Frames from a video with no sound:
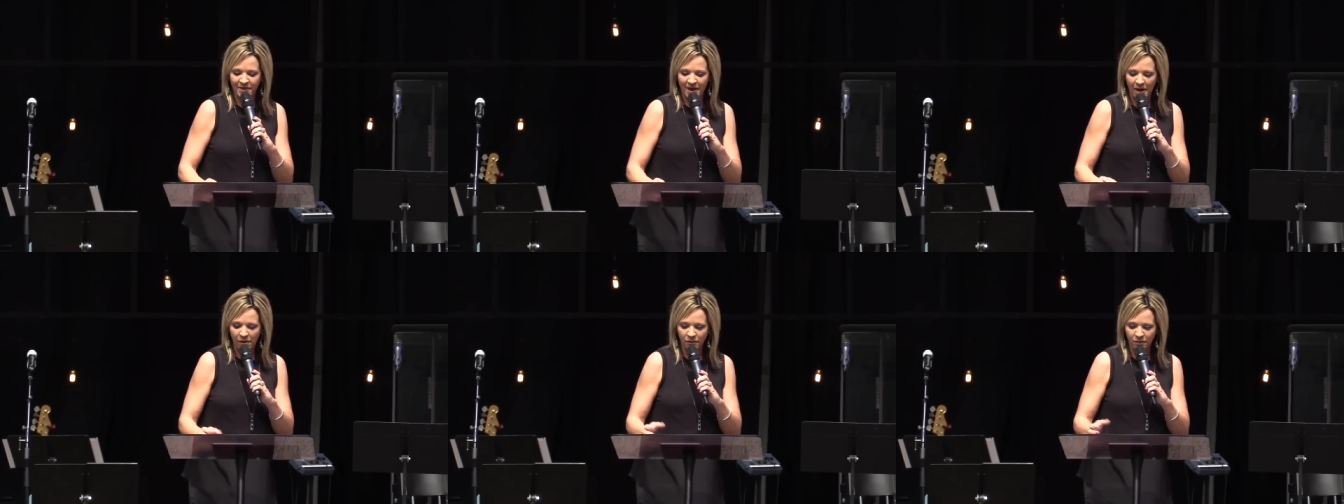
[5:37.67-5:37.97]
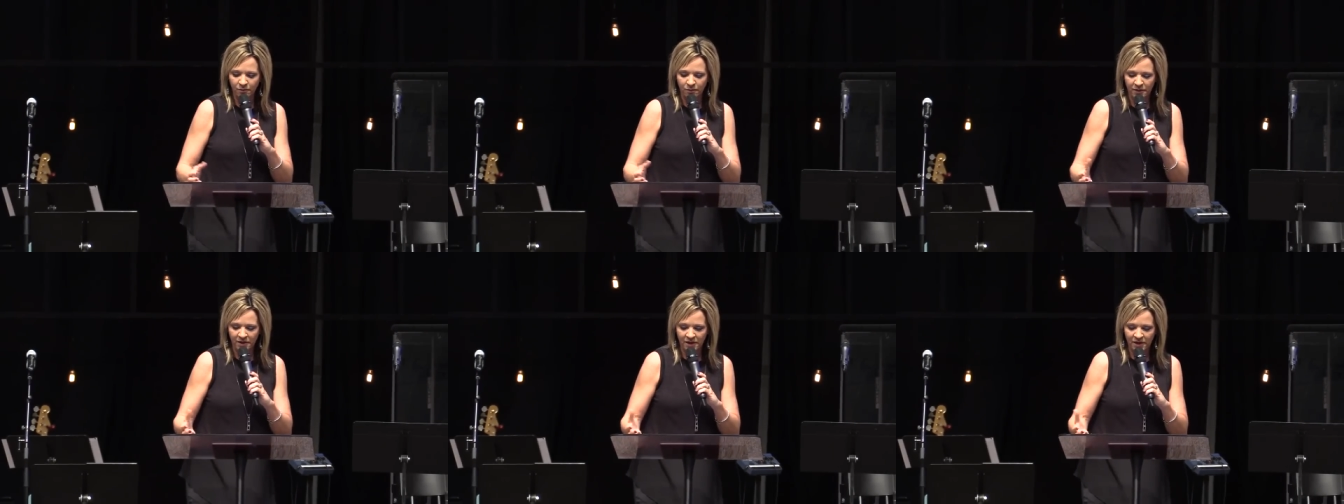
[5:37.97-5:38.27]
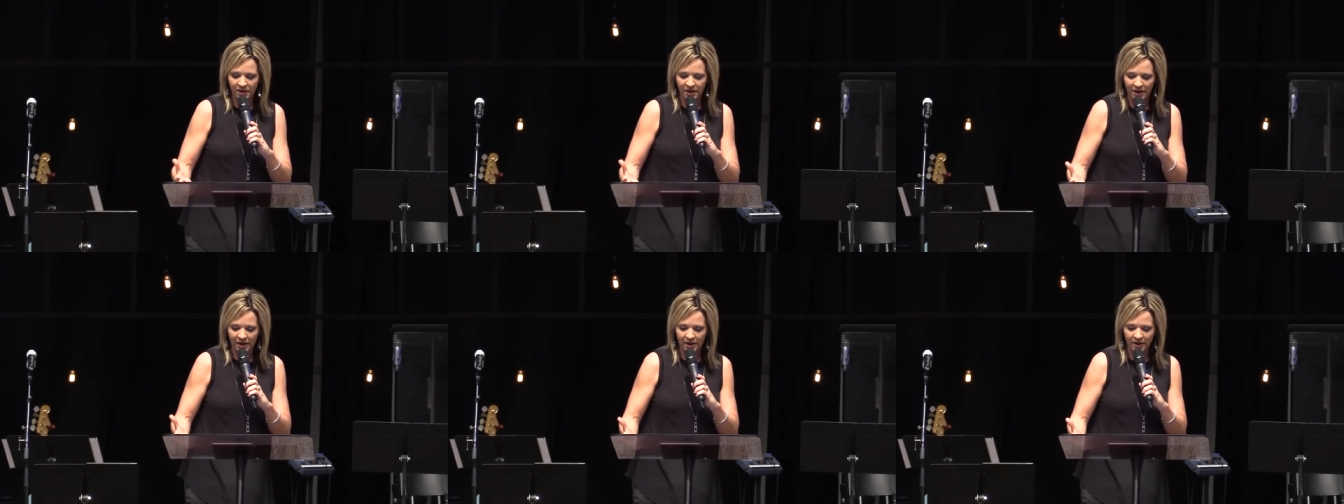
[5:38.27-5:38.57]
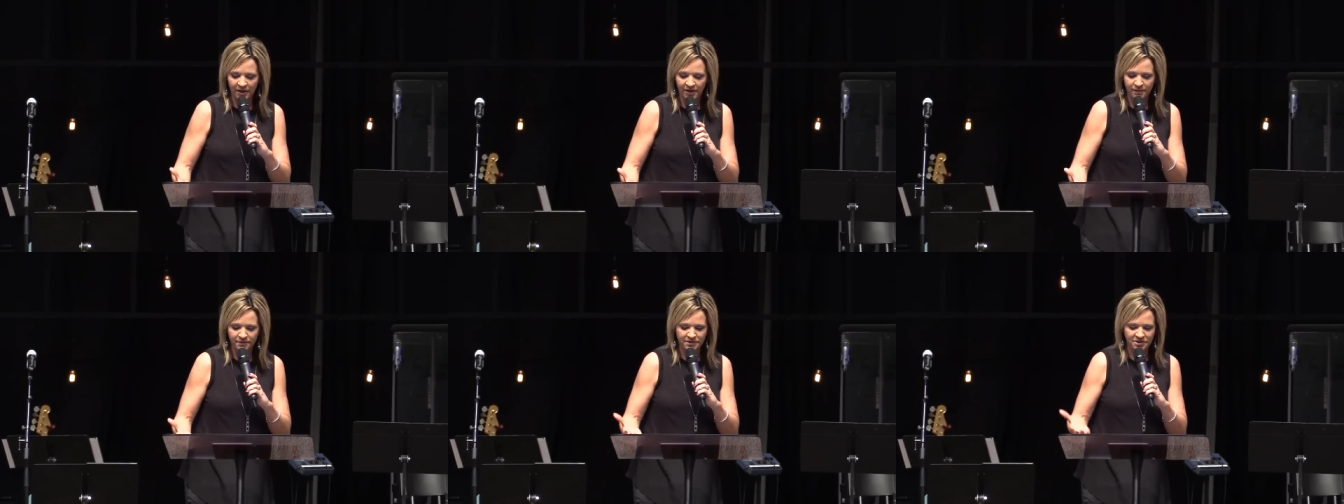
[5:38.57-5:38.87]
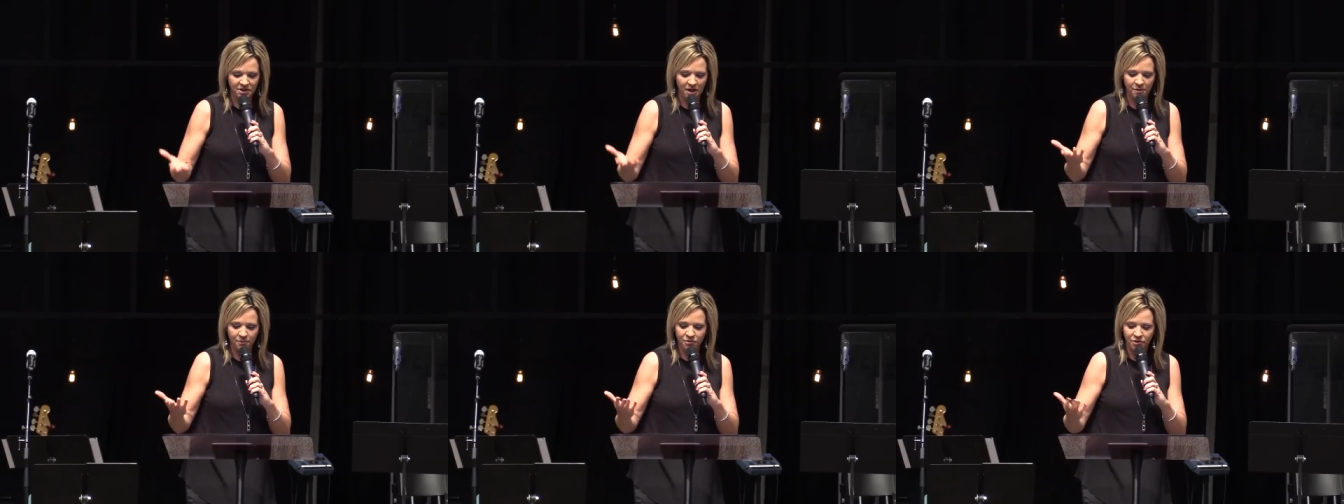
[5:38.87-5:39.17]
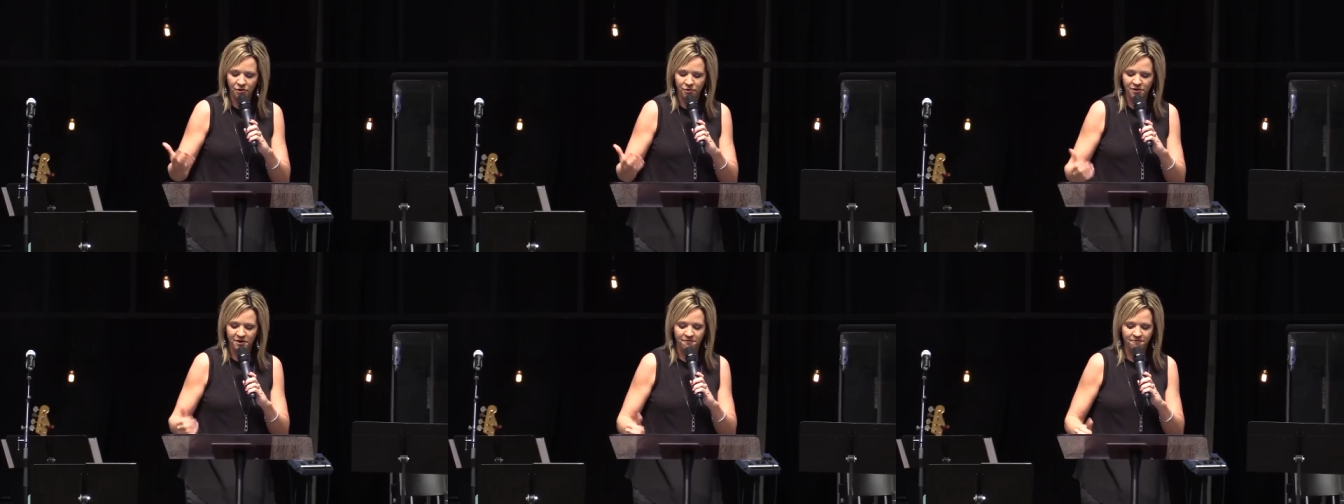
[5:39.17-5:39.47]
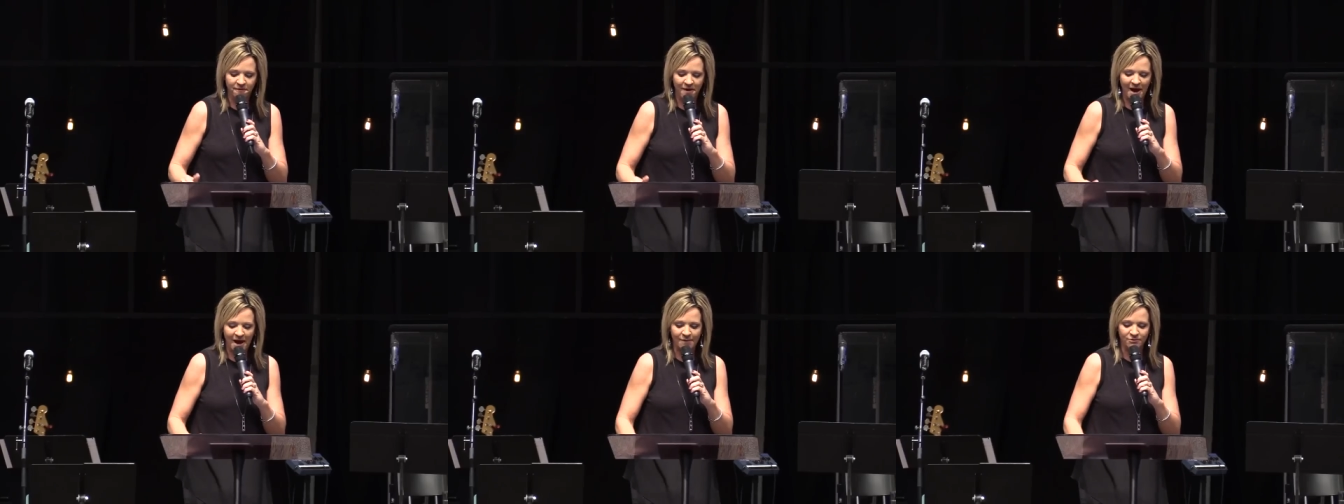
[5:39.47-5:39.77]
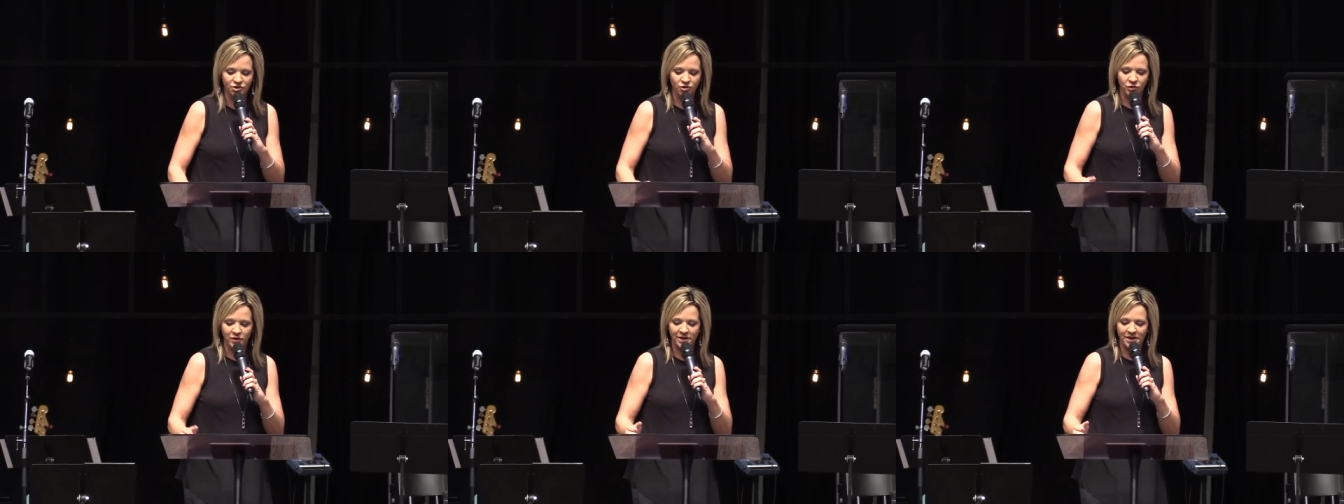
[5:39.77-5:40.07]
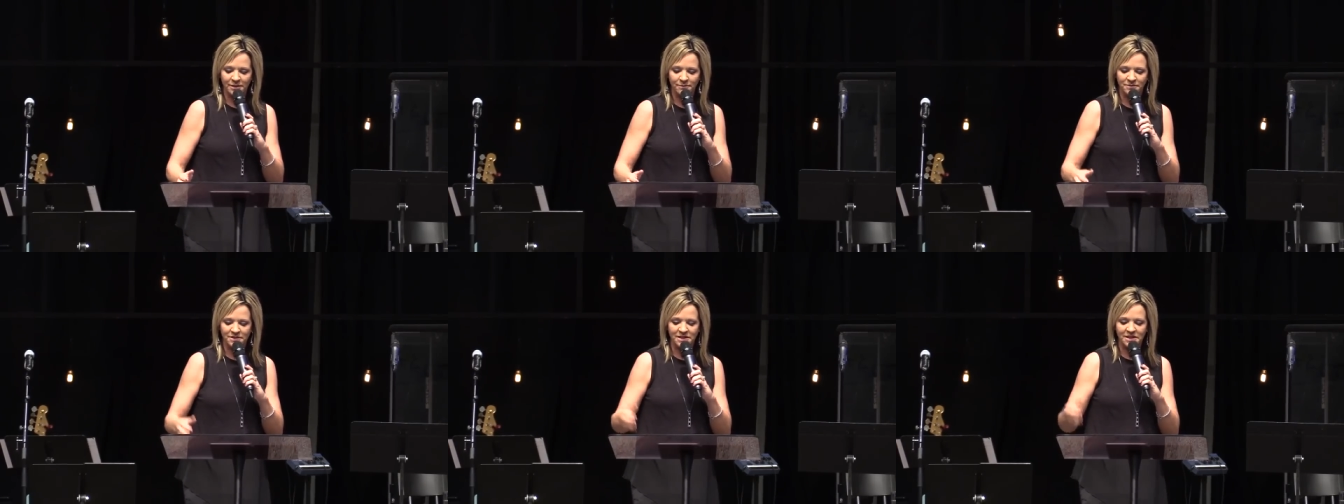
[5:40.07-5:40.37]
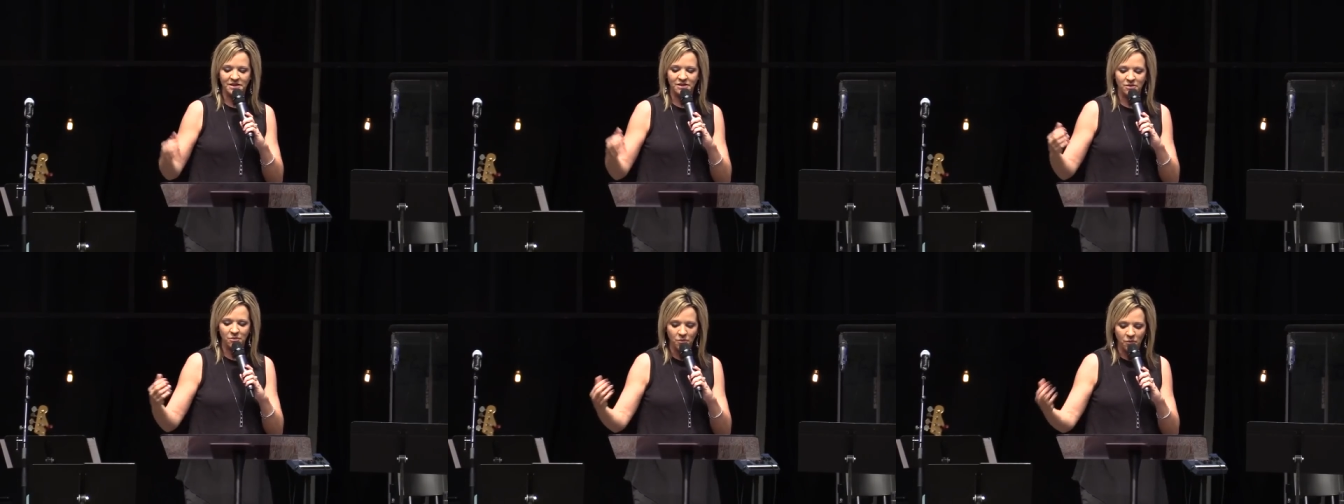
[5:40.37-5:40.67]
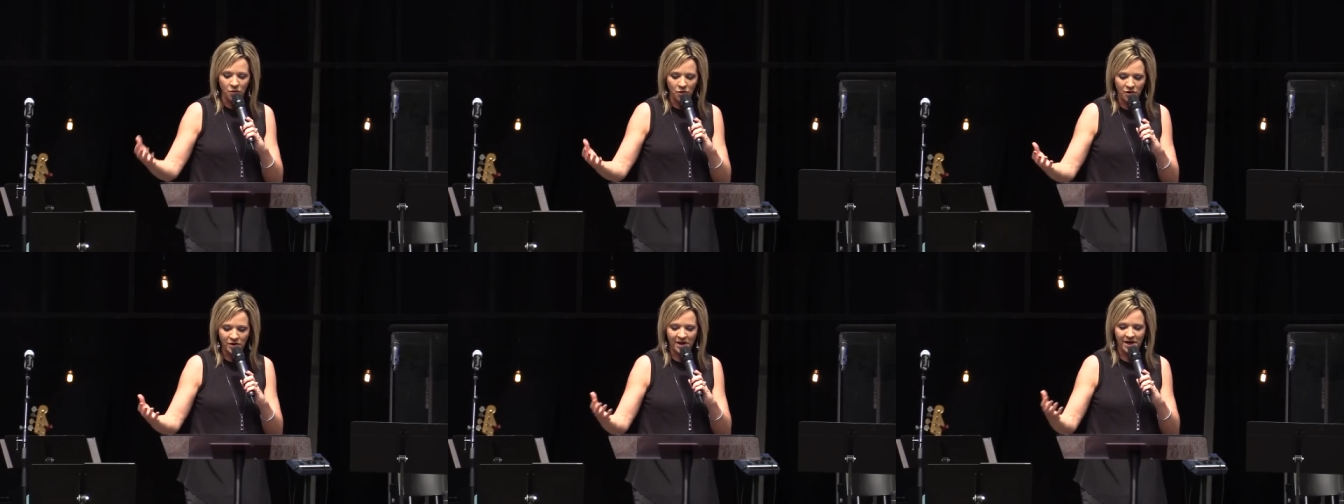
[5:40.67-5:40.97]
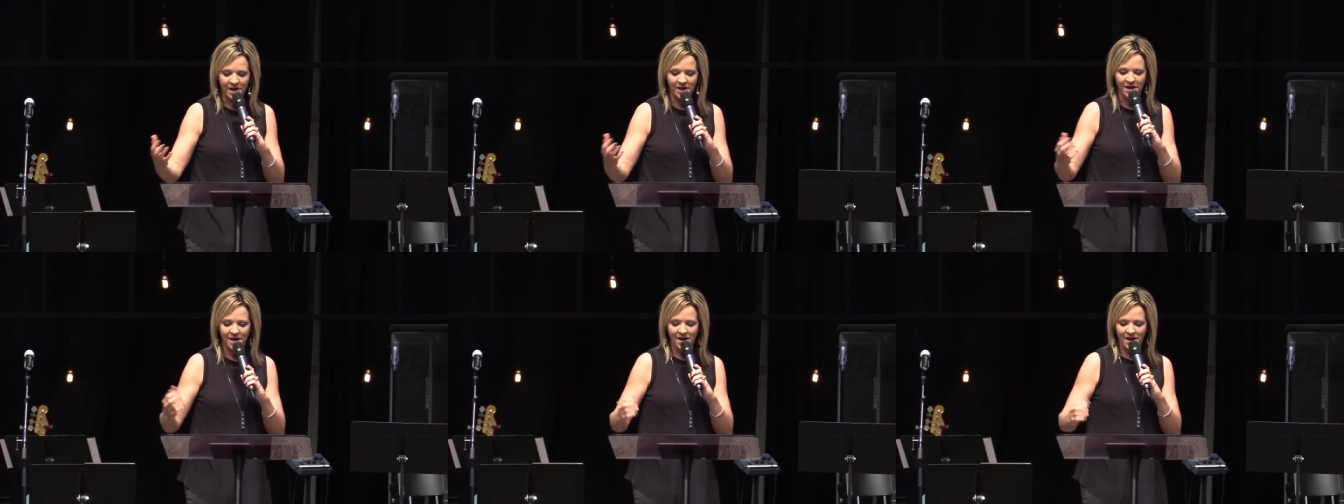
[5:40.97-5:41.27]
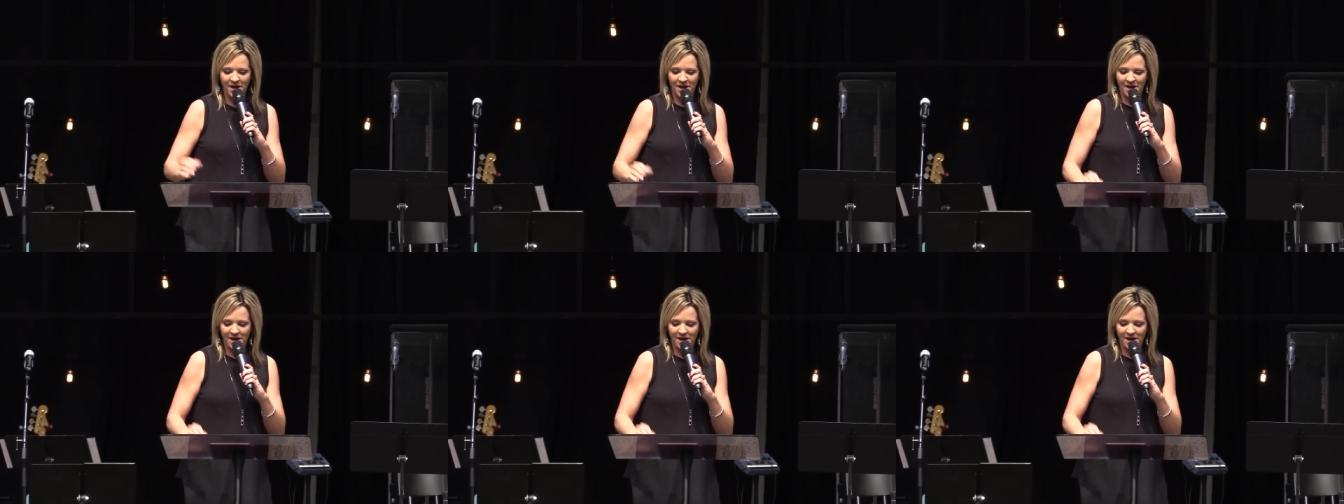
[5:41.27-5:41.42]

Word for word: that would be uh, uh, Psalm 35, joy comes in the morning.